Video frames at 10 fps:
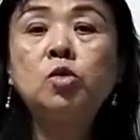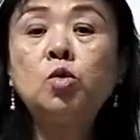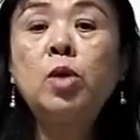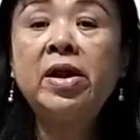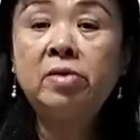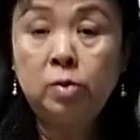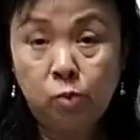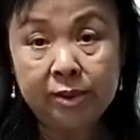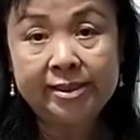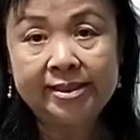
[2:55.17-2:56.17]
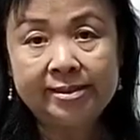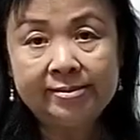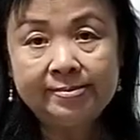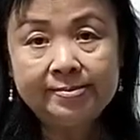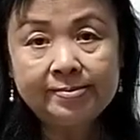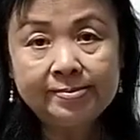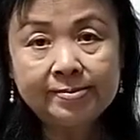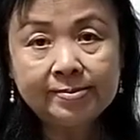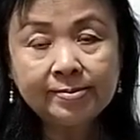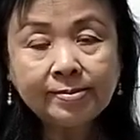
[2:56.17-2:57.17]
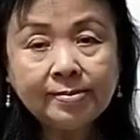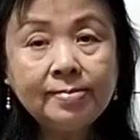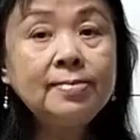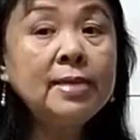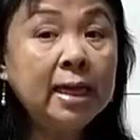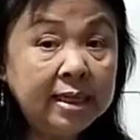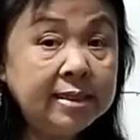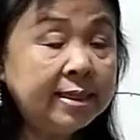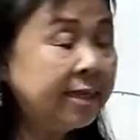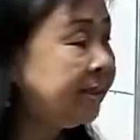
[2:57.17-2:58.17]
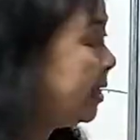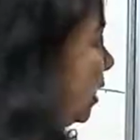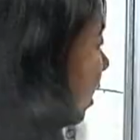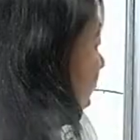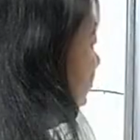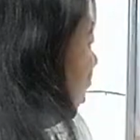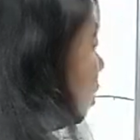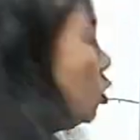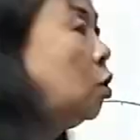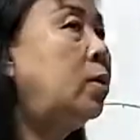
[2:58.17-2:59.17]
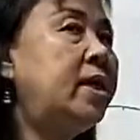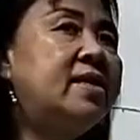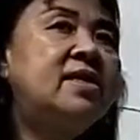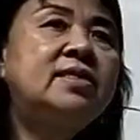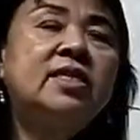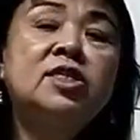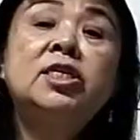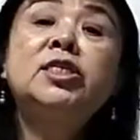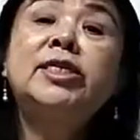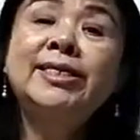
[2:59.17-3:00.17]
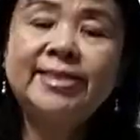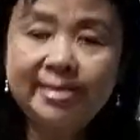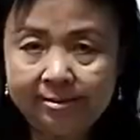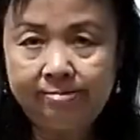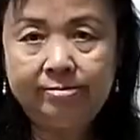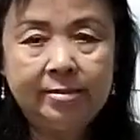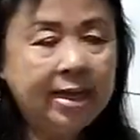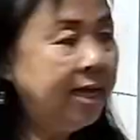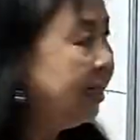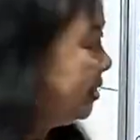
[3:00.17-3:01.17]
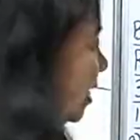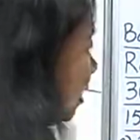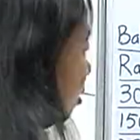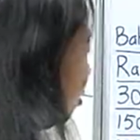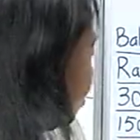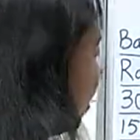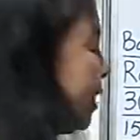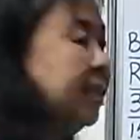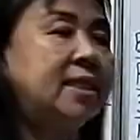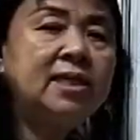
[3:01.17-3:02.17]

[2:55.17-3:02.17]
to 200 words, this essay. So it is suggested that you spend